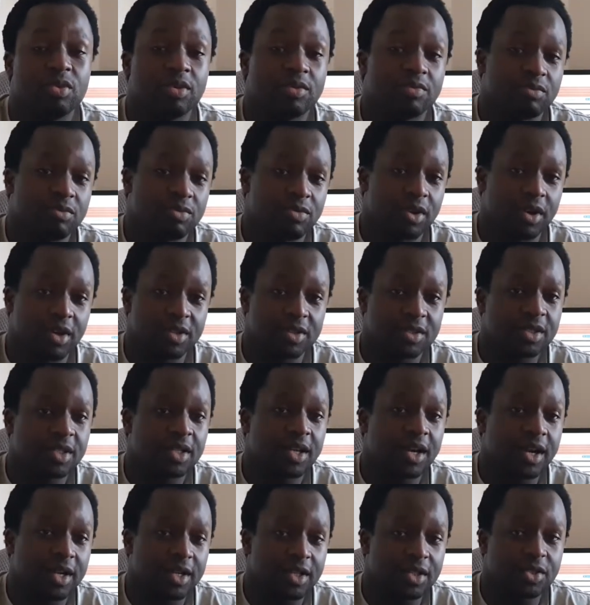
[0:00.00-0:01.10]
drugs
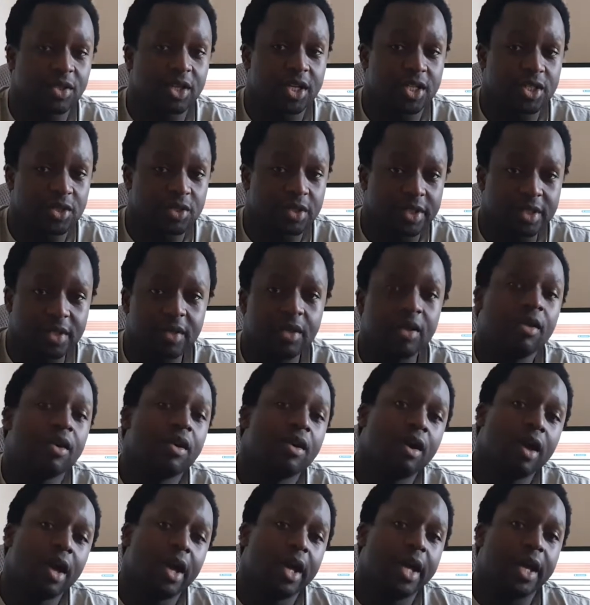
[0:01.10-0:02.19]
kind of scheduling,
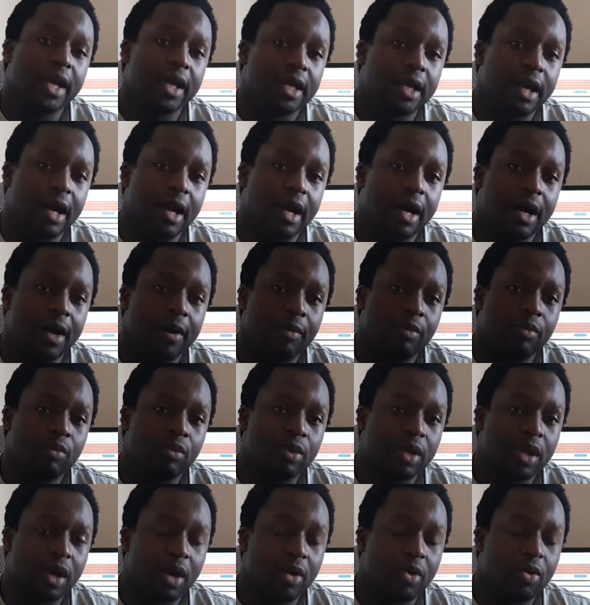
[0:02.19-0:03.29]

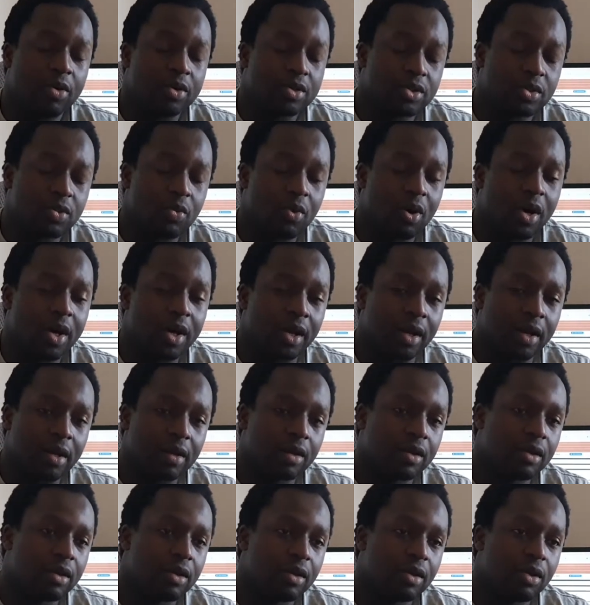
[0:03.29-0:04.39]
according to WADA,
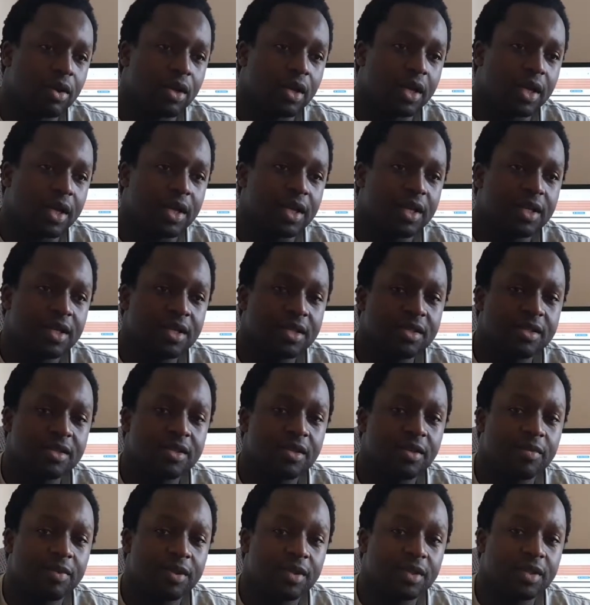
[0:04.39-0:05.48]
it is
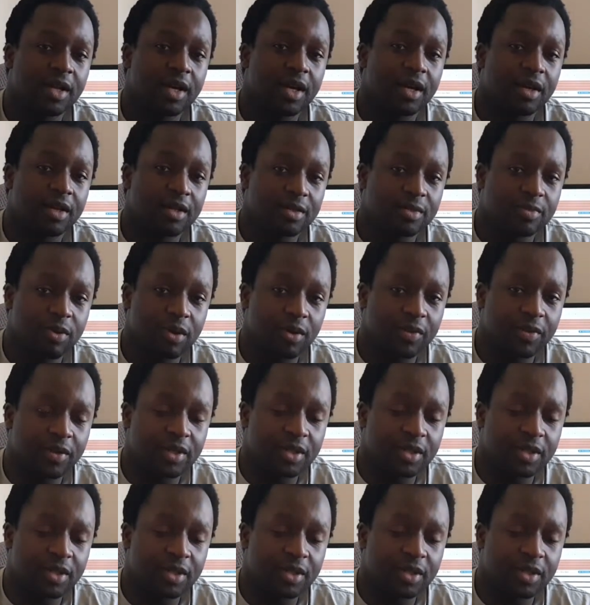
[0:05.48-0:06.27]
something that is perfectly